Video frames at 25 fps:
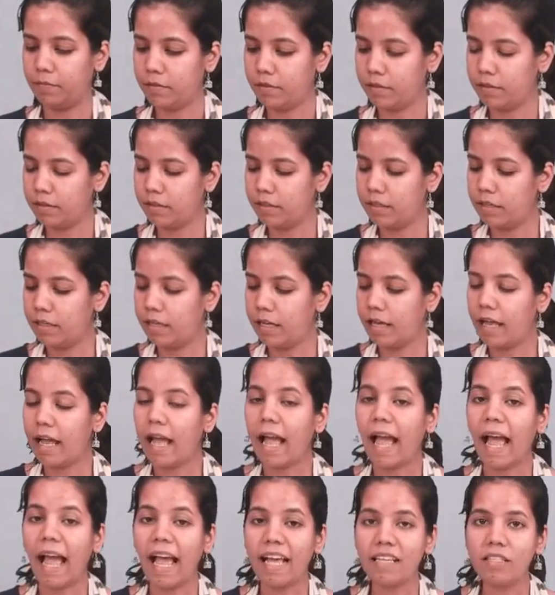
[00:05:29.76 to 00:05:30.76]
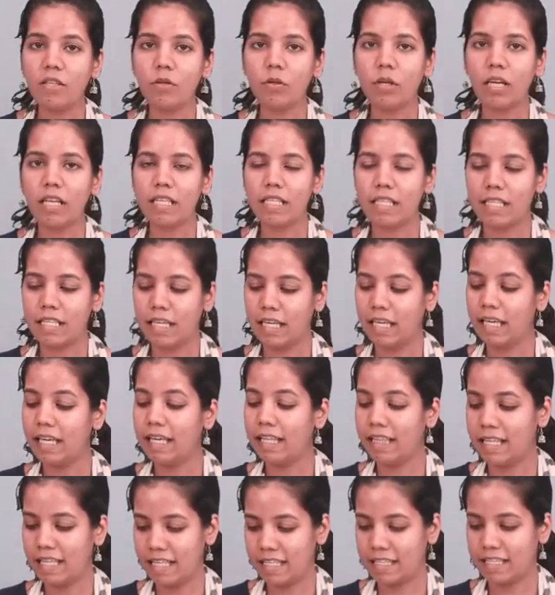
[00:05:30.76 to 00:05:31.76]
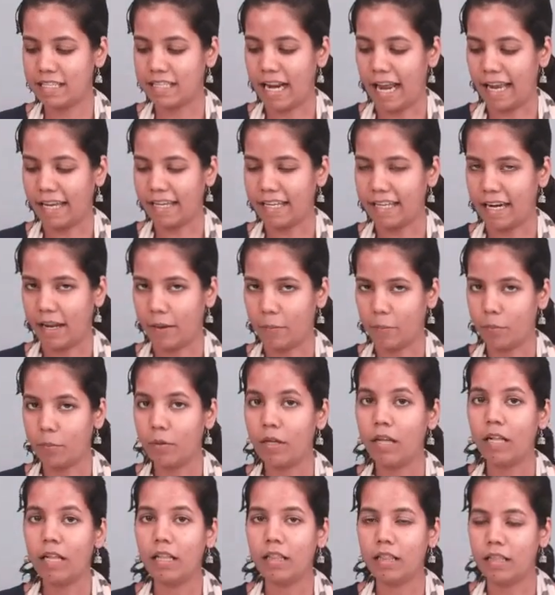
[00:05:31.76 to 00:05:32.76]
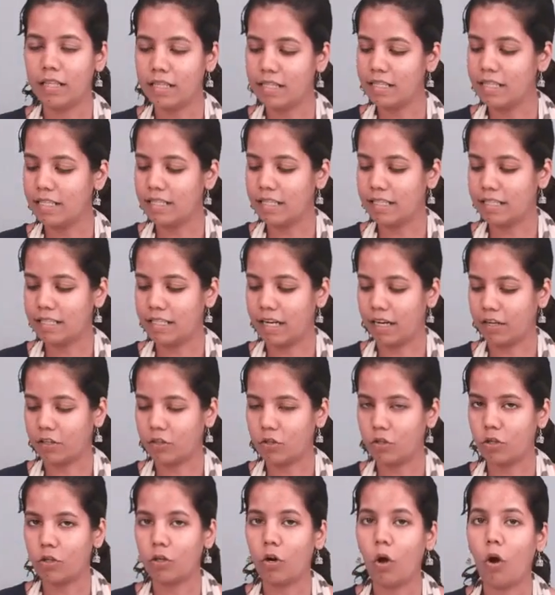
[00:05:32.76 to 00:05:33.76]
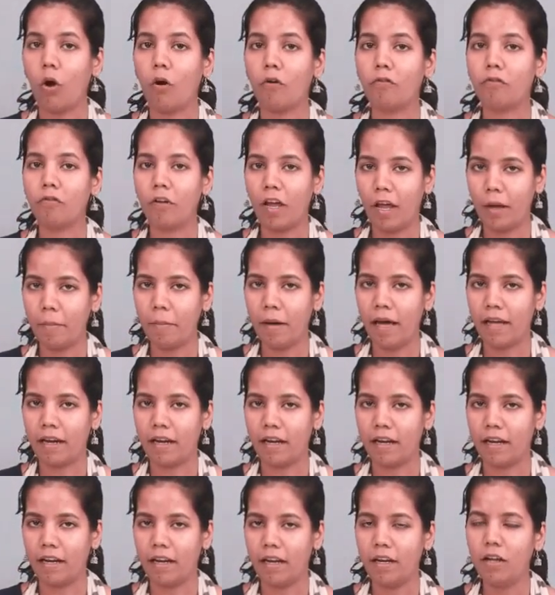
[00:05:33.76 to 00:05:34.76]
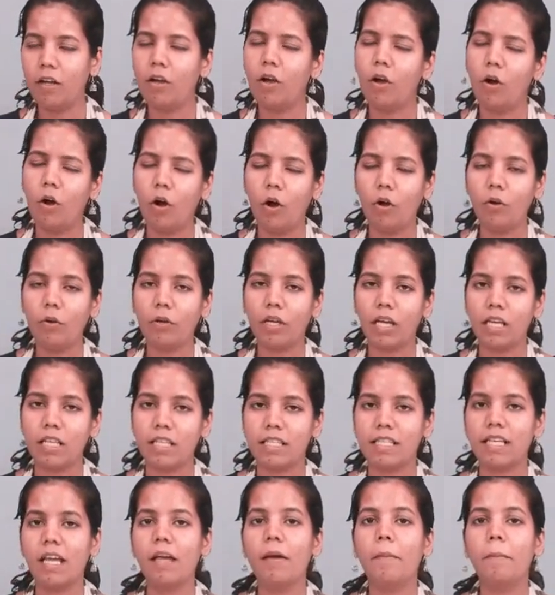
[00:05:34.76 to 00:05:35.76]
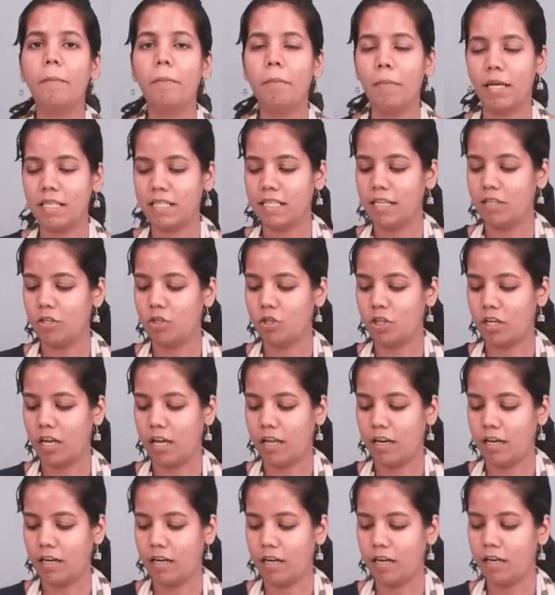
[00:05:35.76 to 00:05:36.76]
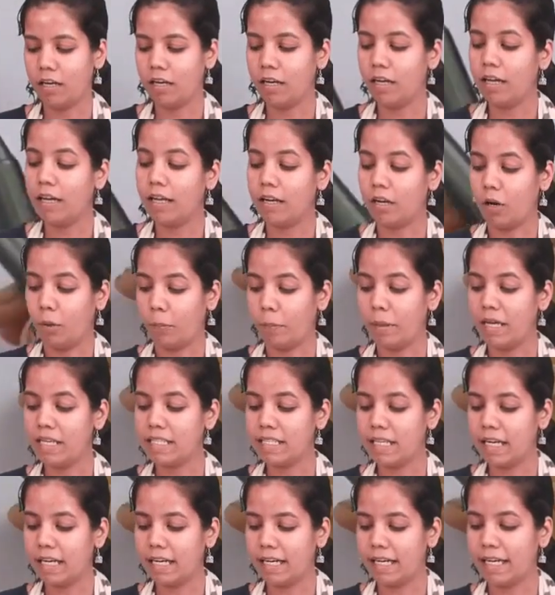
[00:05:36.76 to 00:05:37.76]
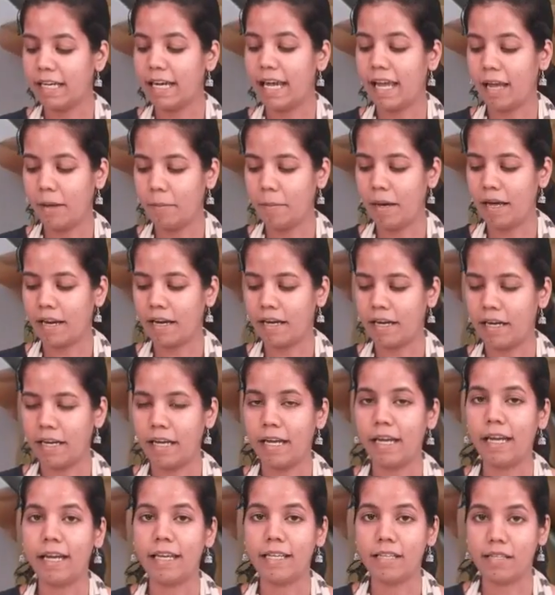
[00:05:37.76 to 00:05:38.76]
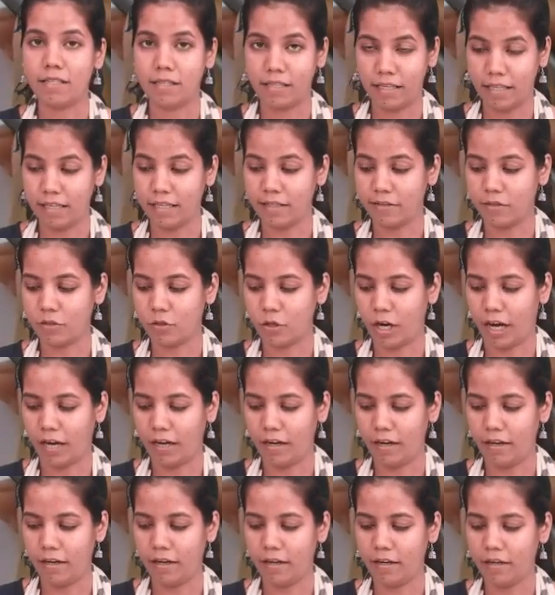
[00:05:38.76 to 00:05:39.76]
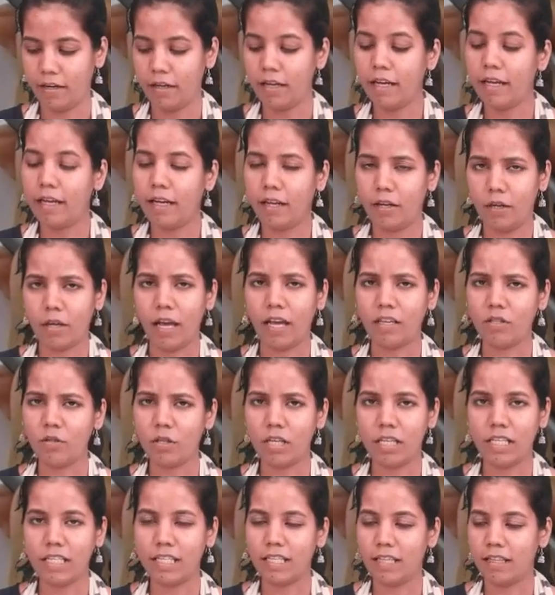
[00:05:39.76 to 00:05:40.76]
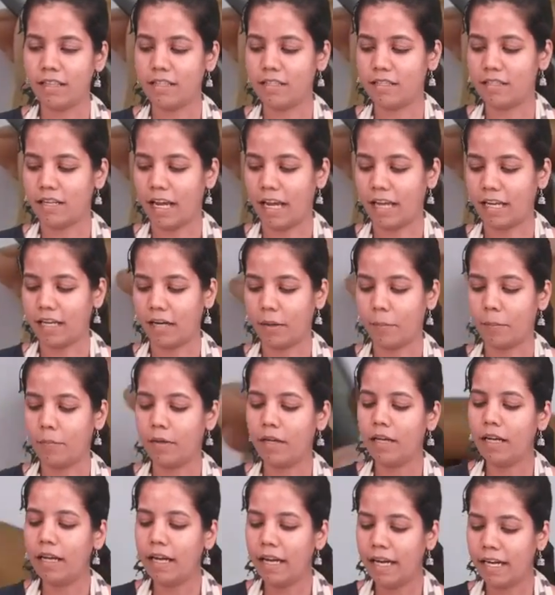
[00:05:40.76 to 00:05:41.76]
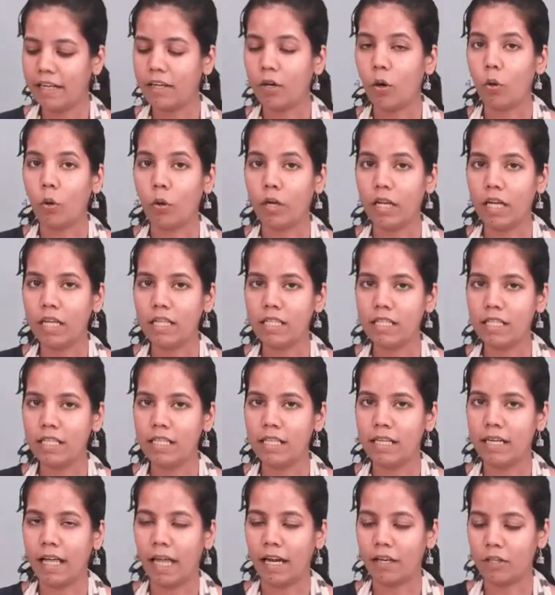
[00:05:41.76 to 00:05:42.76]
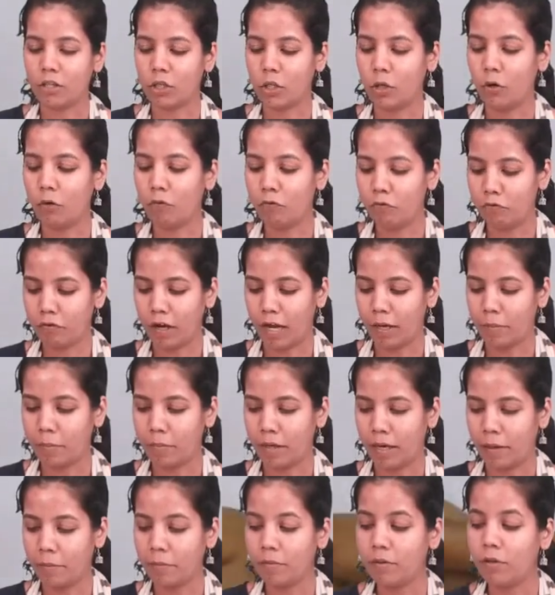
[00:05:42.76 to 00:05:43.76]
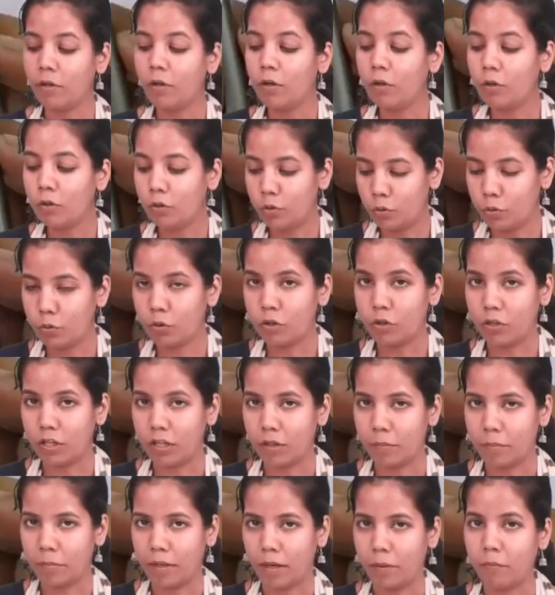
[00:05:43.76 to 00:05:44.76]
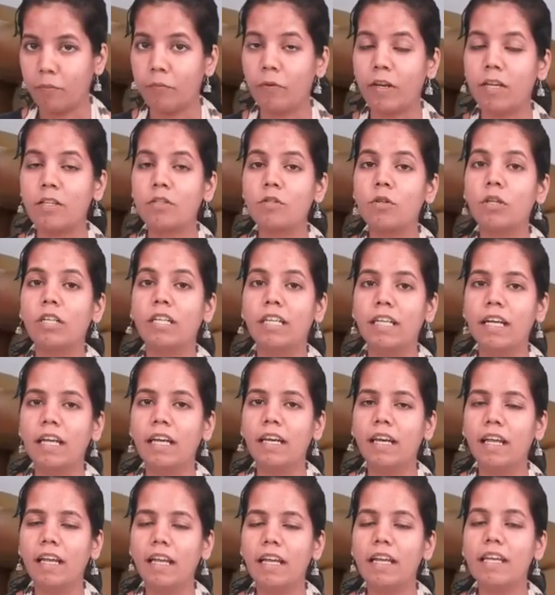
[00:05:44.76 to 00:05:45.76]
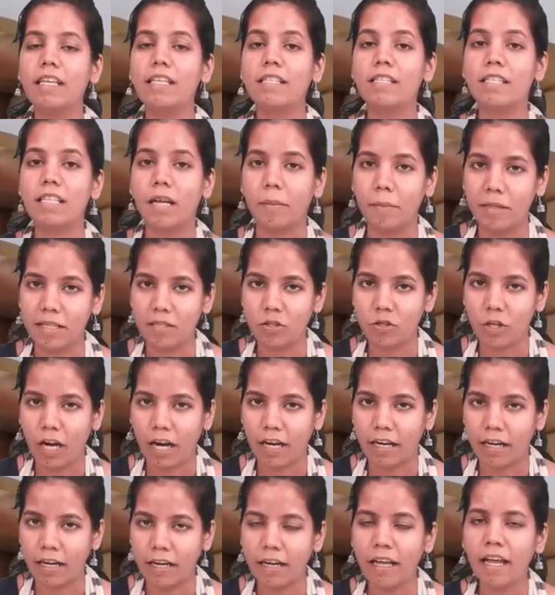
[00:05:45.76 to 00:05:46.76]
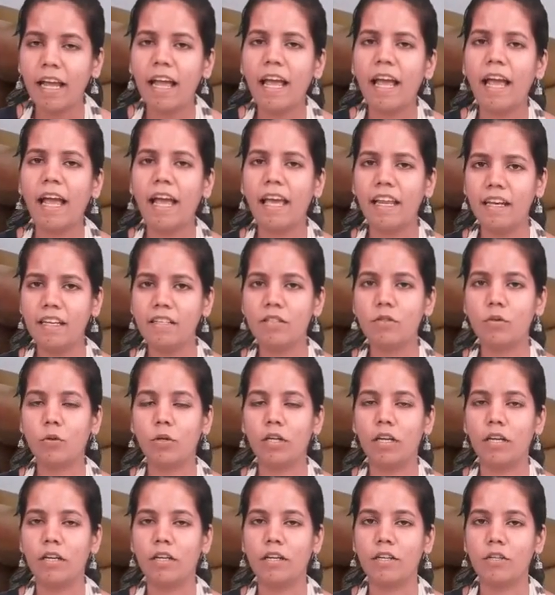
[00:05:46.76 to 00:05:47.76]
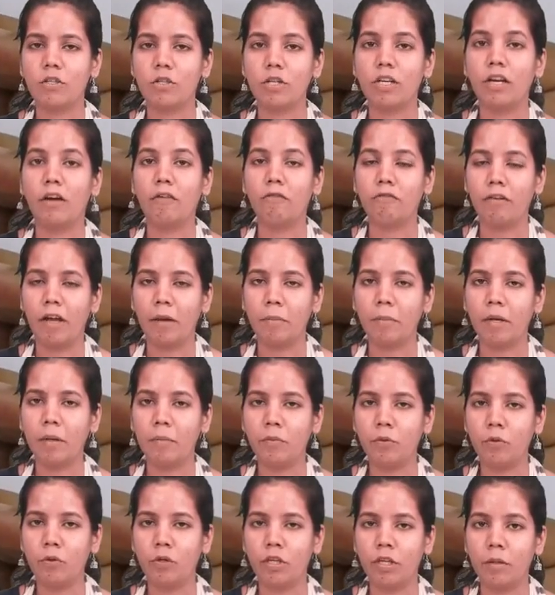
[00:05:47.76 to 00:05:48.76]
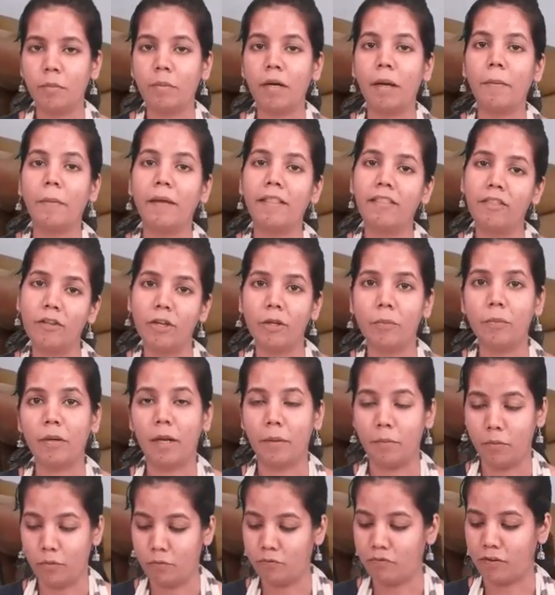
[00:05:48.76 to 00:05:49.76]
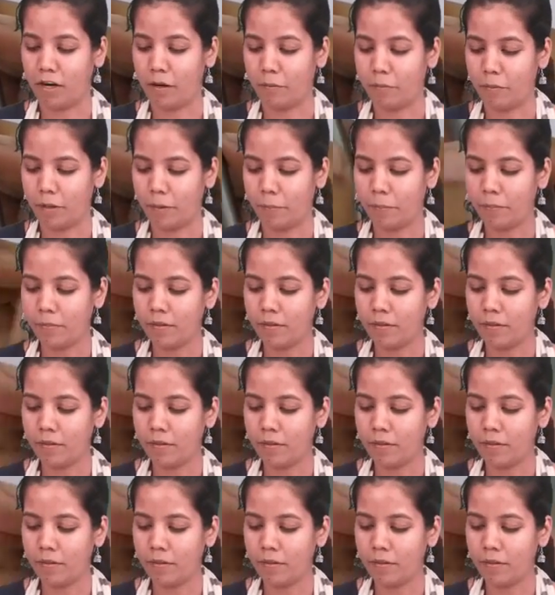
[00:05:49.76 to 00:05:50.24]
As you can see in this diagram, this is a structure of mRNA or you can say messenger RNA. Now basically mRNA is single stranded. As you can see in this diagram, it orients in the direction of 5' to 3' whereas your DNA is double stranded and its orientation are 5' to 3' and 3' to 5'.